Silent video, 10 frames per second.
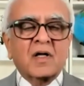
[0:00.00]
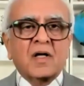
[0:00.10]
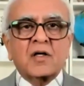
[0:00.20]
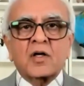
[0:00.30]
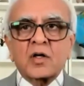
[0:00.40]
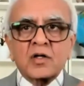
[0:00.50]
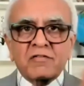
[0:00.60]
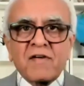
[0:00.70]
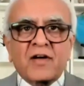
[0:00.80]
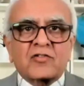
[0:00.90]
Your
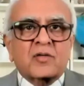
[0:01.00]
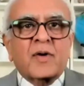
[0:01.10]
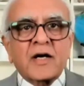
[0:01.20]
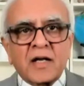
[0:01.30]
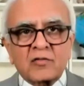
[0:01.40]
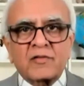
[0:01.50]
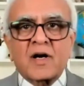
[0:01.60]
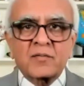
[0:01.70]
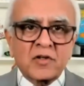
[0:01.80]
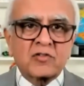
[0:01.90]
flexibility is one
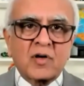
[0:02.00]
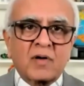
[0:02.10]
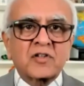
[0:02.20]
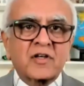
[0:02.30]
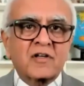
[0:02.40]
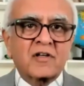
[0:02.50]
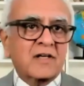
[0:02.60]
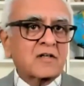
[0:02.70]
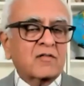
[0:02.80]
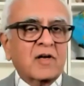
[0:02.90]
of the soft skills
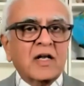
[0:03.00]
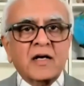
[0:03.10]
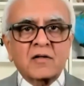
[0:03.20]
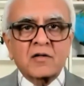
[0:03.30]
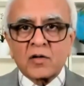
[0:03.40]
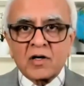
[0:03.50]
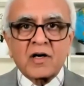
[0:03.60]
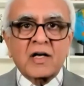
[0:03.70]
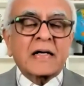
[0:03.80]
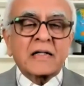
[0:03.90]
that you will need. Your
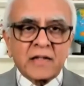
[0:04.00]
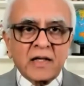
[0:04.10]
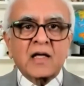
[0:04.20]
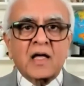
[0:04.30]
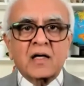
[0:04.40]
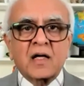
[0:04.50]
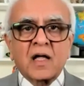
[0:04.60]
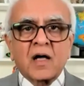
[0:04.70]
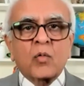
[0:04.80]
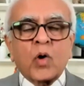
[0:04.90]
critical thinking.
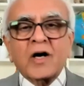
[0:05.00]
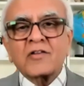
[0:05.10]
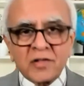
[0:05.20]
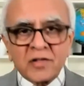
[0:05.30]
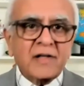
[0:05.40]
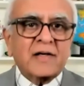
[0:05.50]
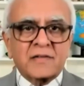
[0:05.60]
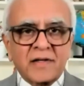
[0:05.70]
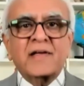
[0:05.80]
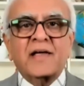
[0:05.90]
What is critical
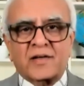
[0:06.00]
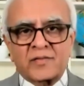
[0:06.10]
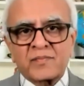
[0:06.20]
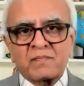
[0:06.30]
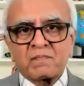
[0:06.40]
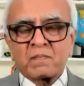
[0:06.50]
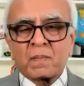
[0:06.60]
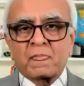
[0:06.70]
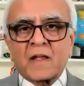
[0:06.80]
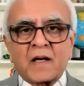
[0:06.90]
thinking?
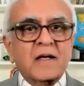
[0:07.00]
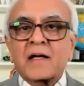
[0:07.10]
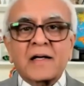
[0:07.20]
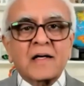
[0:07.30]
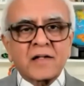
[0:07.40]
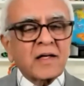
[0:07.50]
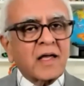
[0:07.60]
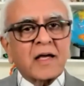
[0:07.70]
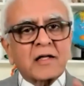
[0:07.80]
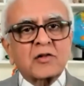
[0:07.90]
Critical
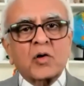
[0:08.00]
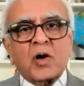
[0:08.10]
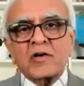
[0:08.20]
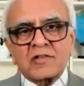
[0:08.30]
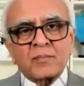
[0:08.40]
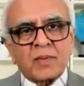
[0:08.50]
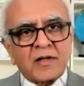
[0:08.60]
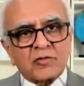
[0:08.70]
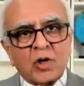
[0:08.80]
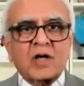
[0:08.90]
thinking is not
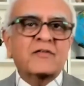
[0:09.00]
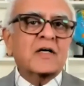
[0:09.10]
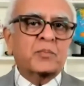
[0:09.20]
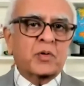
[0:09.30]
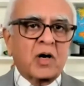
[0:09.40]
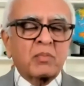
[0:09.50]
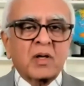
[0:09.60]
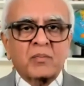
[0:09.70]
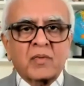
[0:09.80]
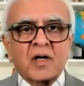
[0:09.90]
simply solving a
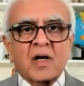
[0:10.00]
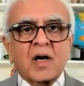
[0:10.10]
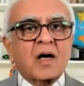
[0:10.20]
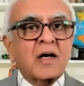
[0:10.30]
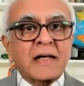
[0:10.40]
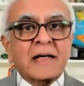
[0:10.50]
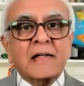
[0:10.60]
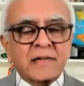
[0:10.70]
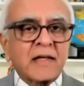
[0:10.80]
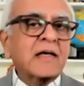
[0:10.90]
problem.
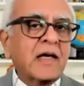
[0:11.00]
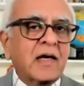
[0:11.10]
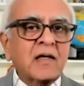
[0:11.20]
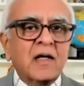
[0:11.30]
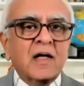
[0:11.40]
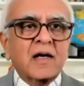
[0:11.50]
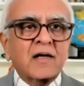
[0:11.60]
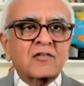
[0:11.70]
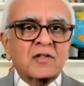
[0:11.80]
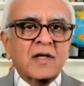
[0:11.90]
Critical thinking
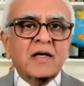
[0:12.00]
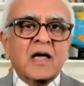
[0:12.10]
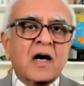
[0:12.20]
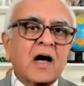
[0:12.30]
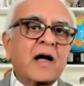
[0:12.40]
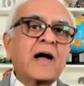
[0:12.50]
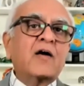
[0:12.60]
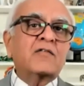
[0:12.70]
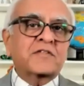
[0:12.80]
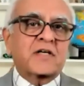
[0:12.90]
is thinking ahead
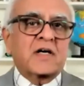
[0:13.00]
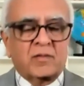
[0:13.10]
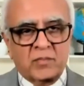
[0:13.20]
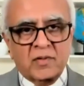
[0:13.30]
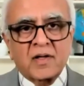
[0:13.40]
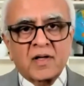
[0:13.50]
of time.